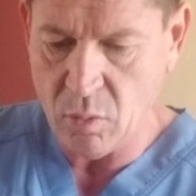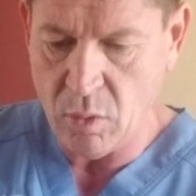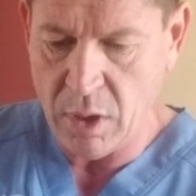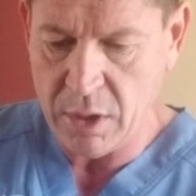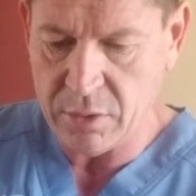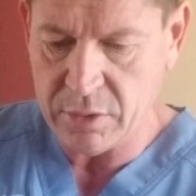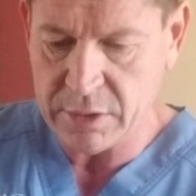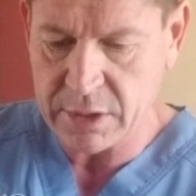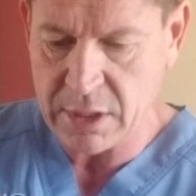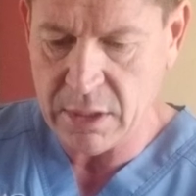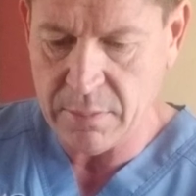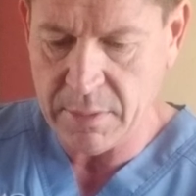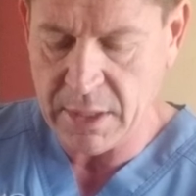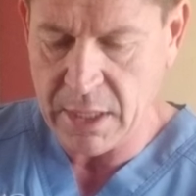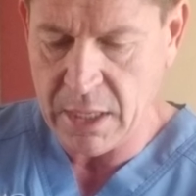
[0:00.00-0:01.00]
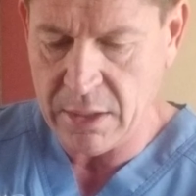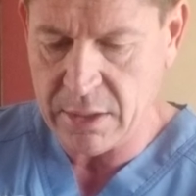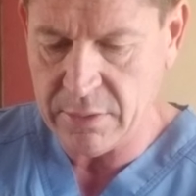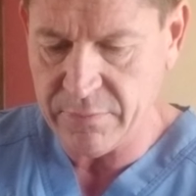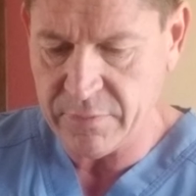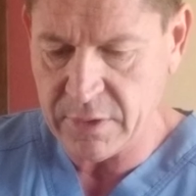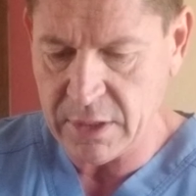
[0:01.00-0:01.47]
water is coming out
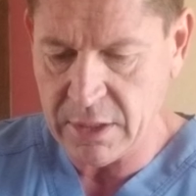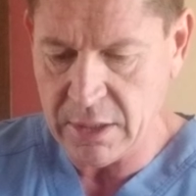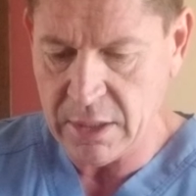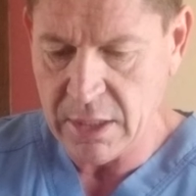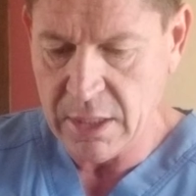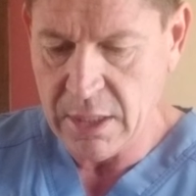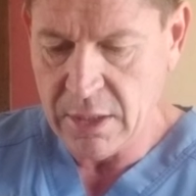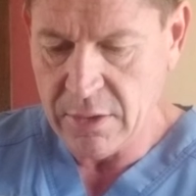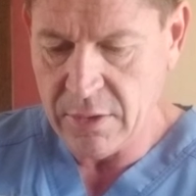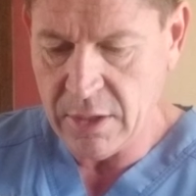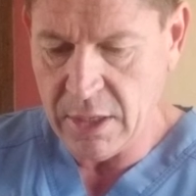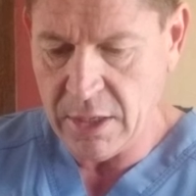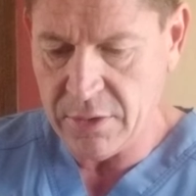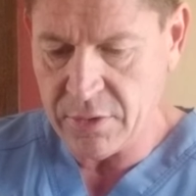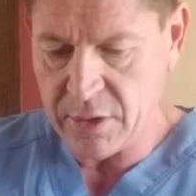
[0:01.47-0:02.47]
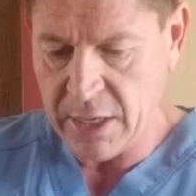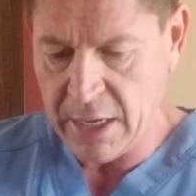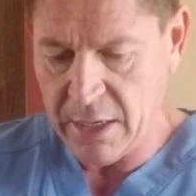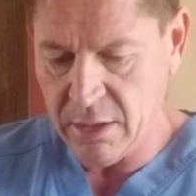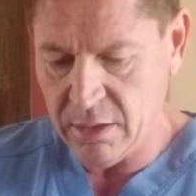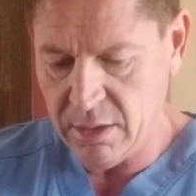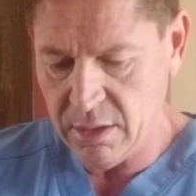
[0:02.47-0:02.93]
of the other
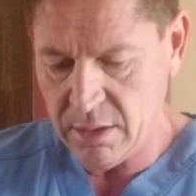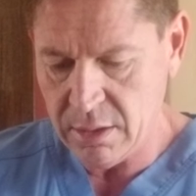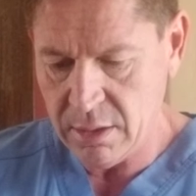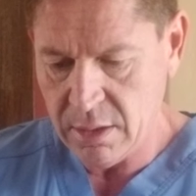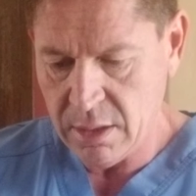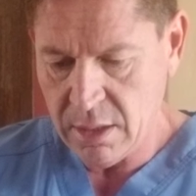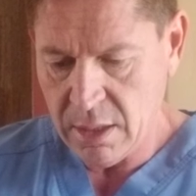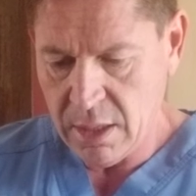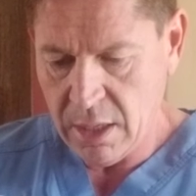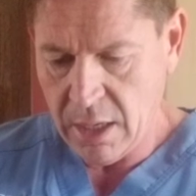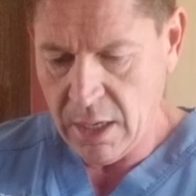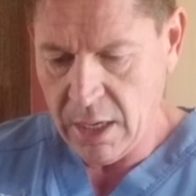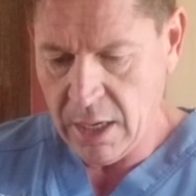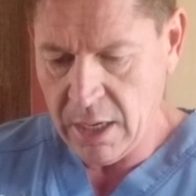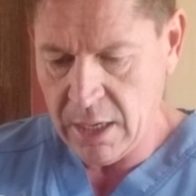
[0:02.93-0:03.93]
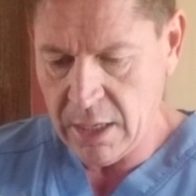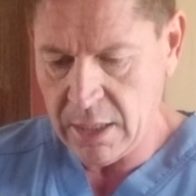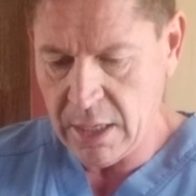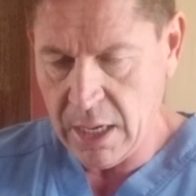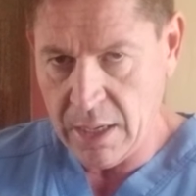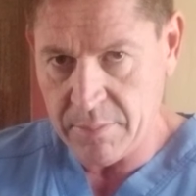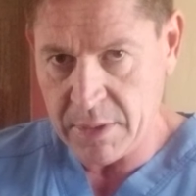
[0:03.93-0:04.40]
end, and
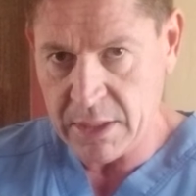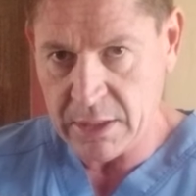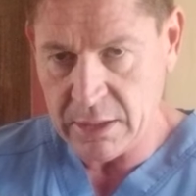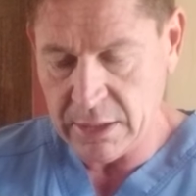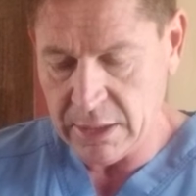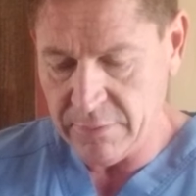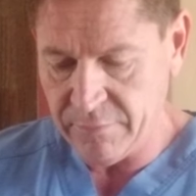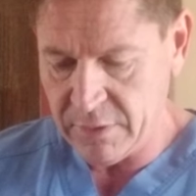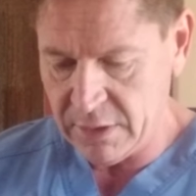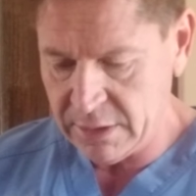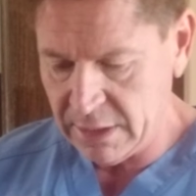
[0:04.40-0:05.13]
I'm gonna leave this